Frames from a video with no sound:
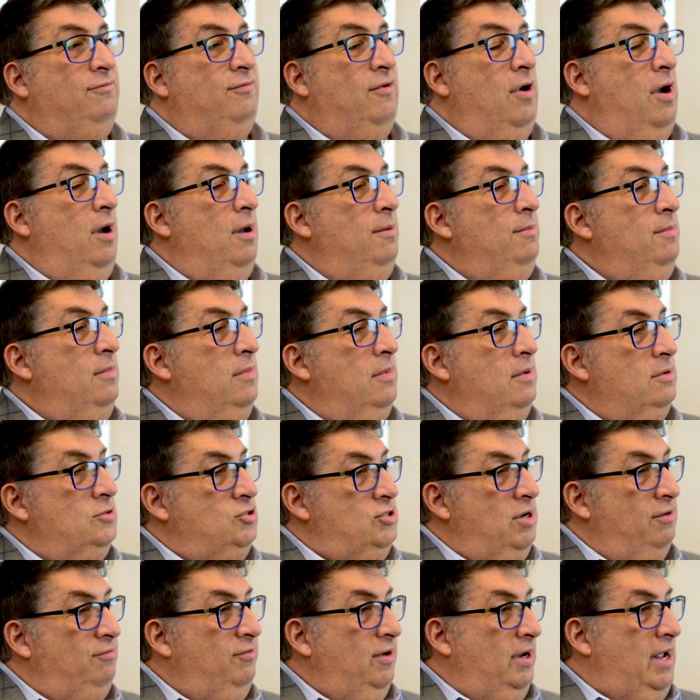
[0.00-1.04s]
from
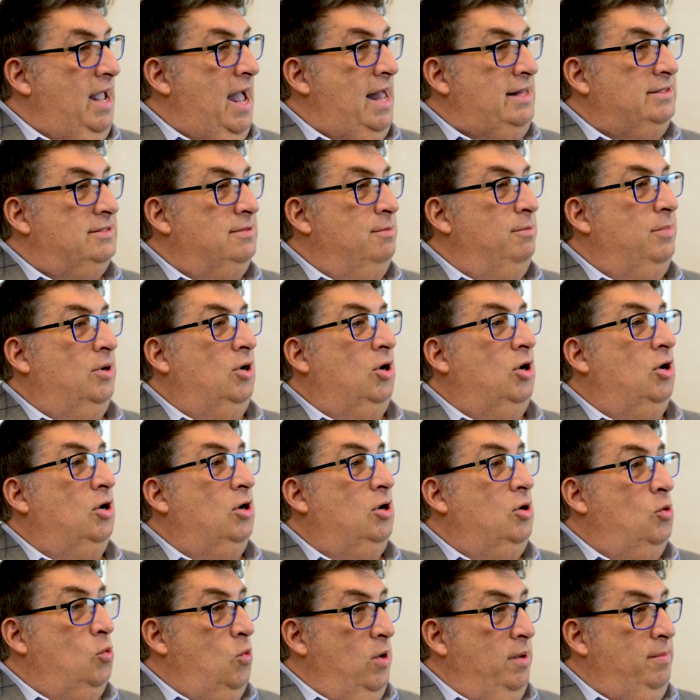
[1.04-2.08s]
Jeffrey
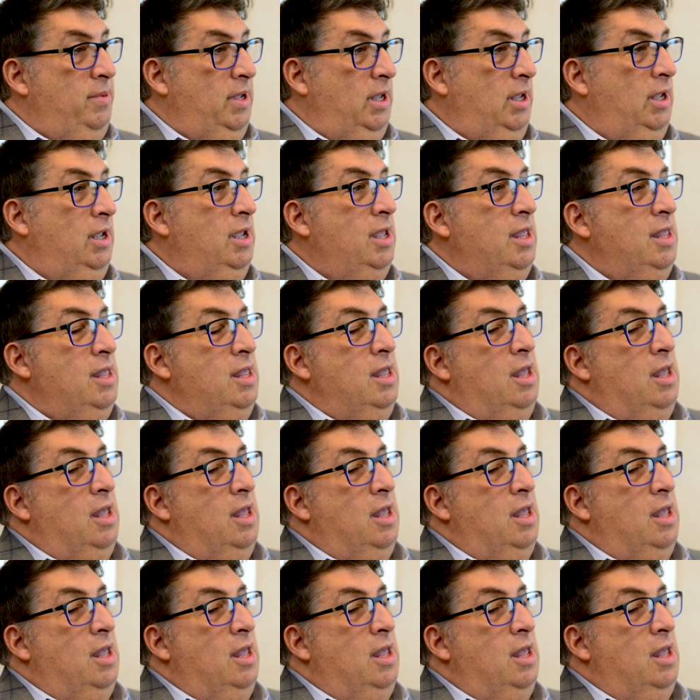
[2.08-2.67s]
Katzenberg, Quibi,